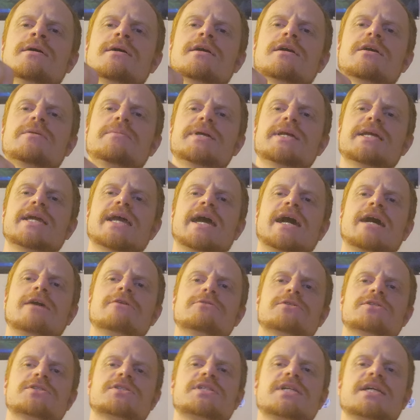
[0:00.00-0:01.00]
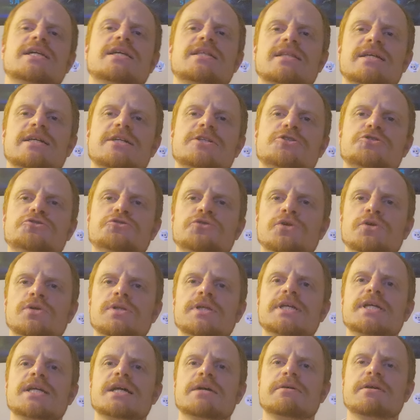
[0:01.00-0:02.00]
coming out scene,
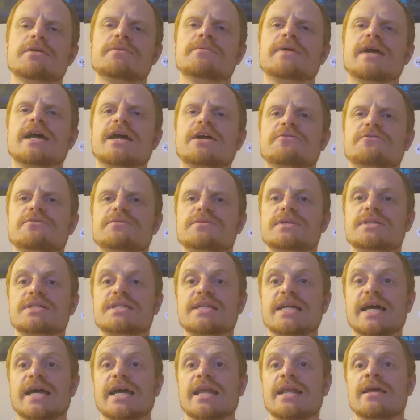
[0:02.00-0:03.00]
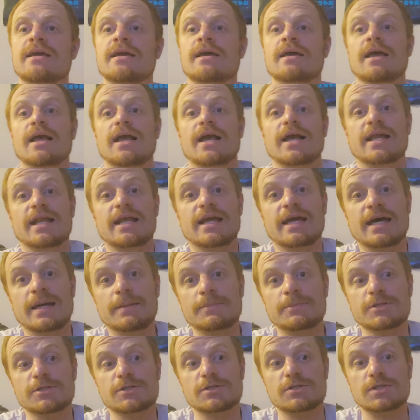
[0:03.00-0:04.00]
truly coming back from the dead. And
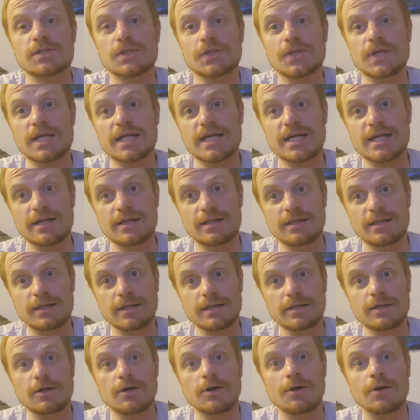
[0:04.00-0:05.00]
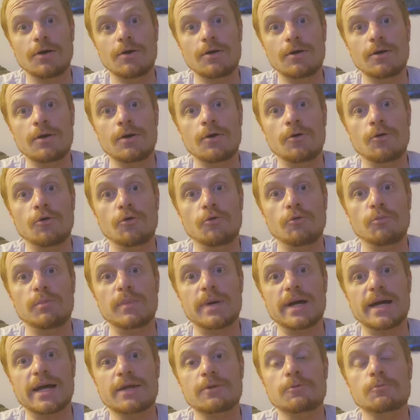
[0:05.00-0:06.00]
I'm just looking at it like, oh
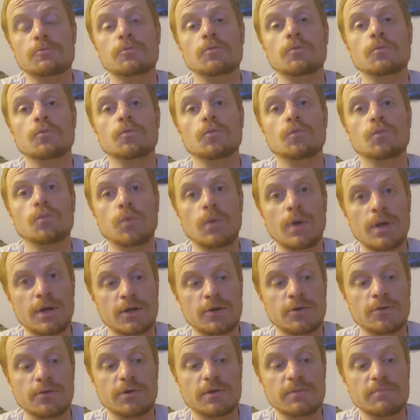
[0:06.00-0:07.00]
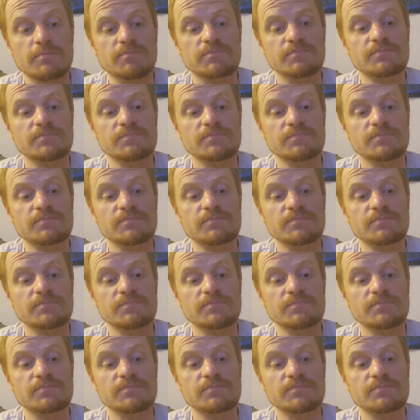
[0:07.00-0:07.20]
my word.